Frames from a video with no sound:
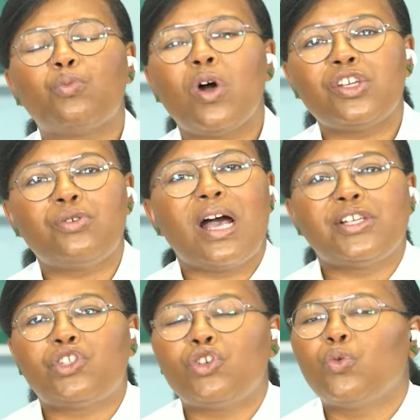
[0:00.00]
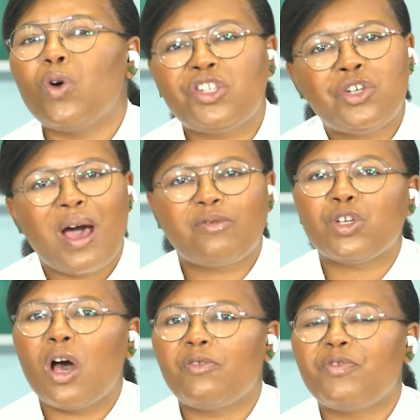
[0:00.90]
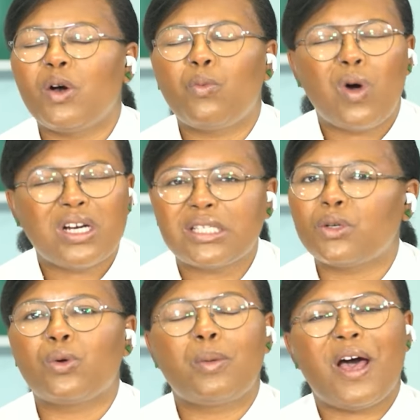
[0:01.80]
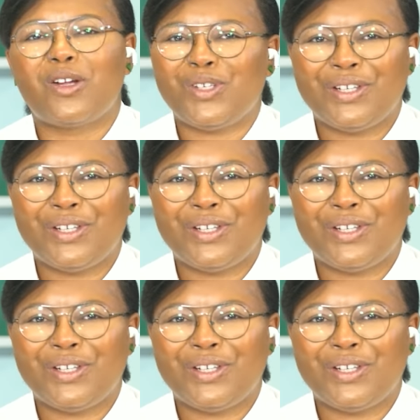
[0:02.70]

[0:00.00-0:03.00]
what you guys do, what you have to offer, what is it all about?